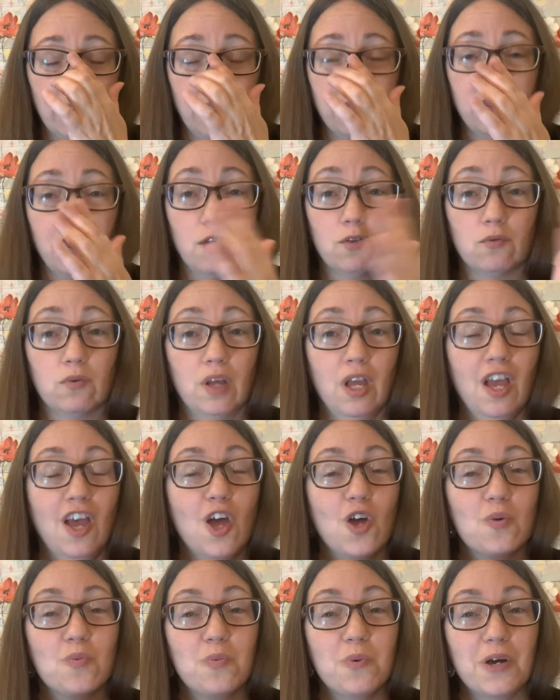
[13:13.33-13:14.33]
And then
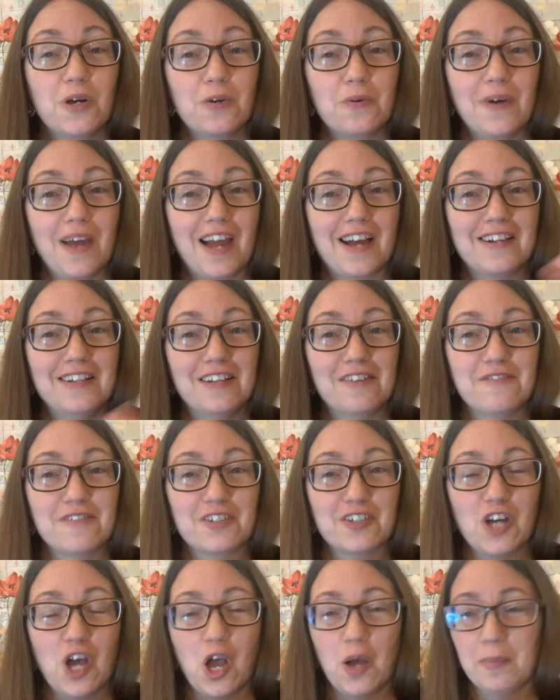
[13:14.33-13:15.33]
Rick Rack left a
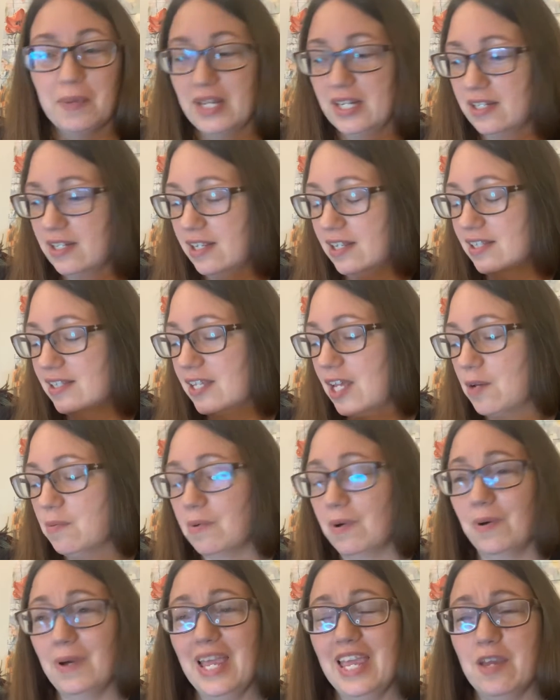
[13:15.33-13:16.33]
comment and said,
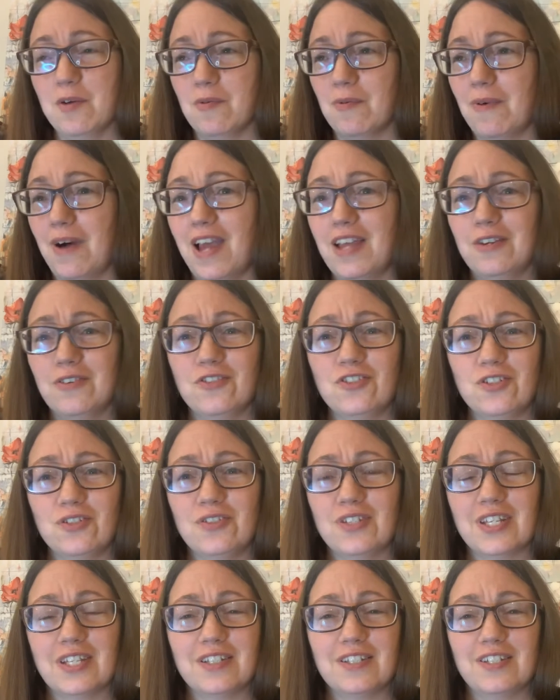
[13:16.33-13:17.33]
well, hey, why don't you
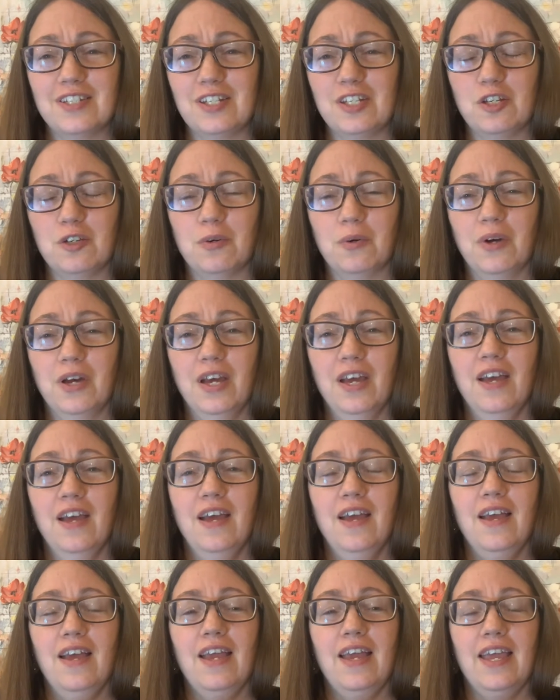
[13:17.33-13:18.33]
just do
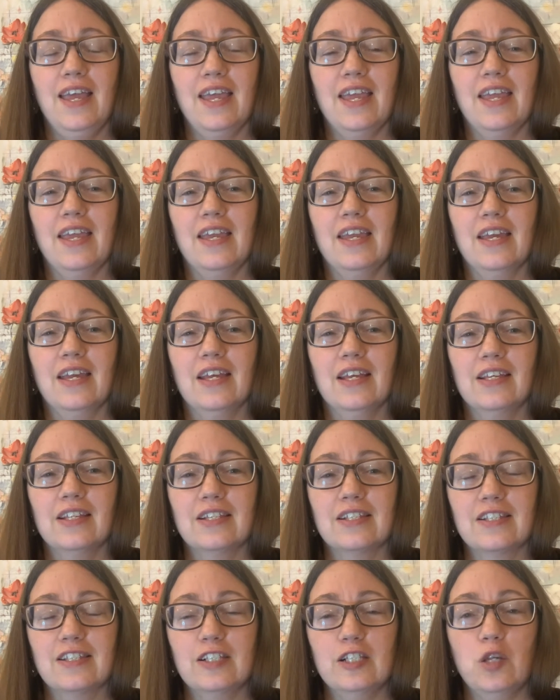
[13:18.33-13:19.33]
a
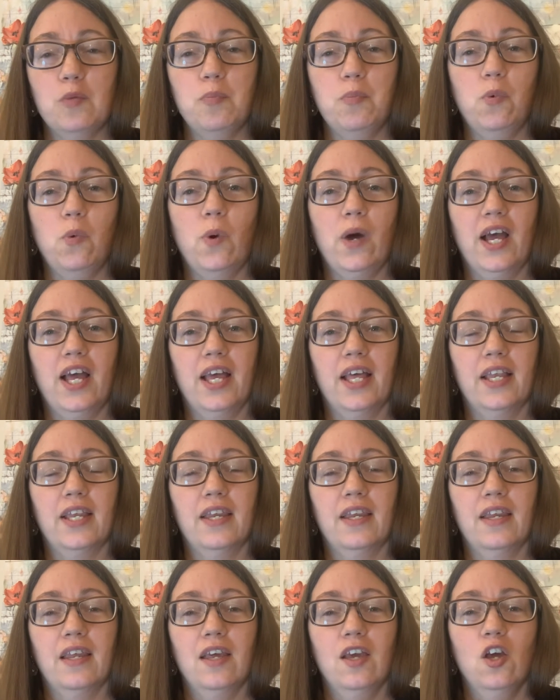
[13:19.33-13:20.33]
slip 1,